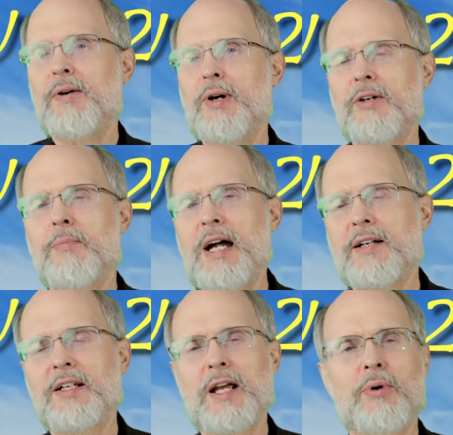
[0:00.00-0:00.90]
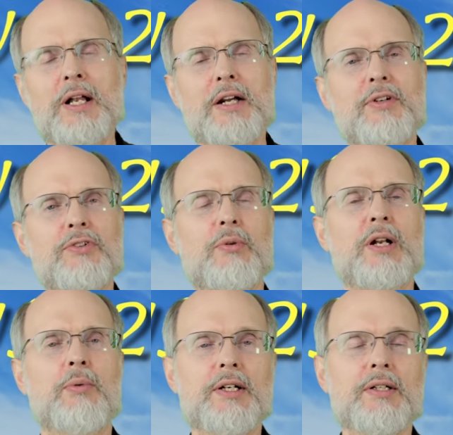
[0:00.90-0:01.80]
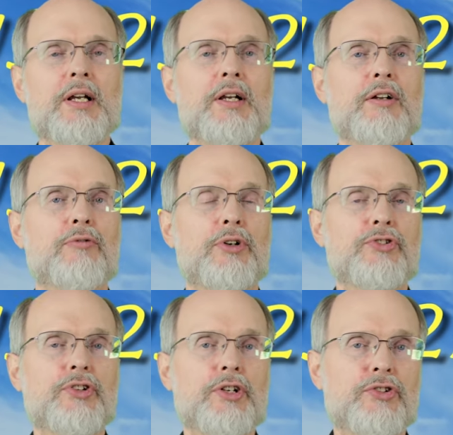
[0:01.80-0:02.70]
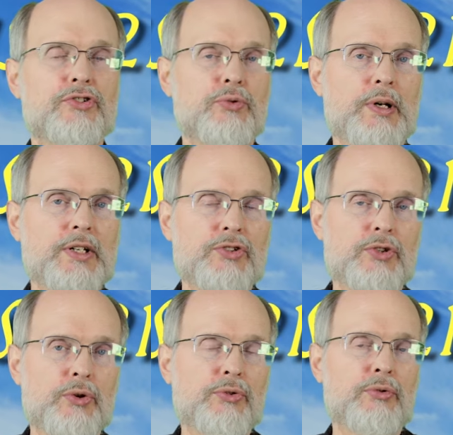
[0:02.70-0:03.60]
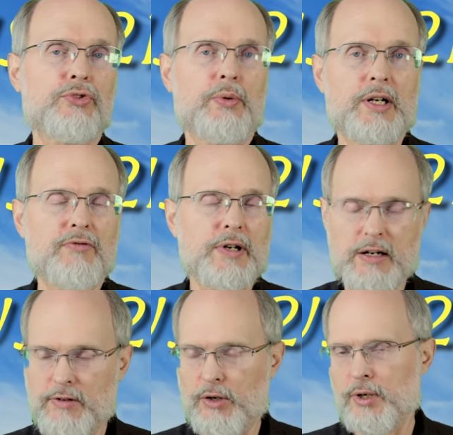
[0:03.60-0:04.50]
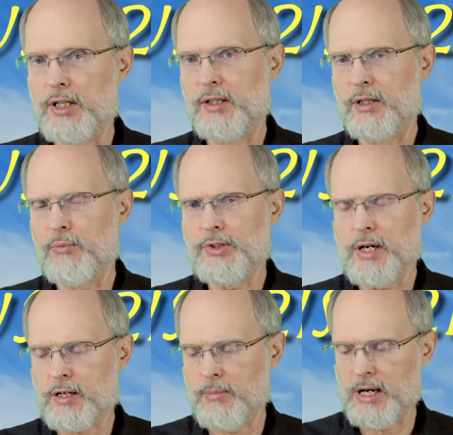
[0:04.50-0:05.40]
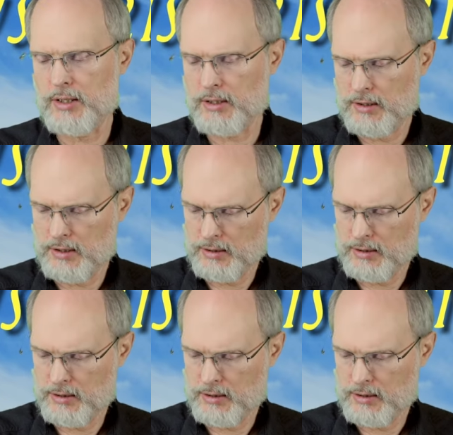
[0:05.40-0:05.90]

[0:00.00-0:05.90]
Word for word: welcome back. Today we're at Exodus 21, verses 22 through 25. I'll read it and then we'll talk about it.